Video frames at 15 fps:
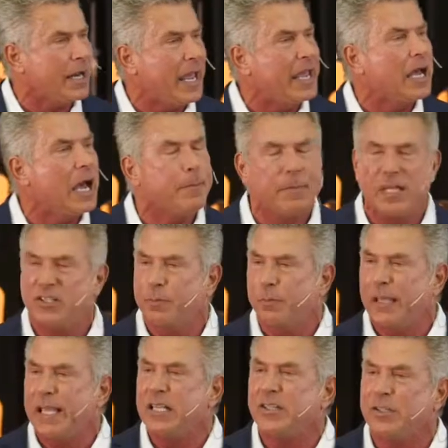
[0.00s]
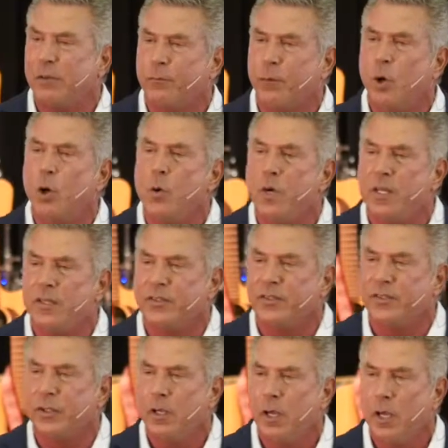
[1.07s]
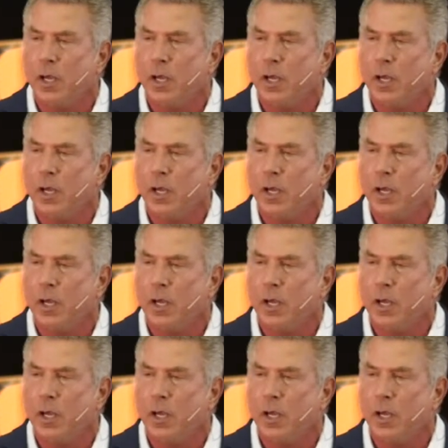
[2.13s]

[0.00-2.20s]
Ai means place of ruins.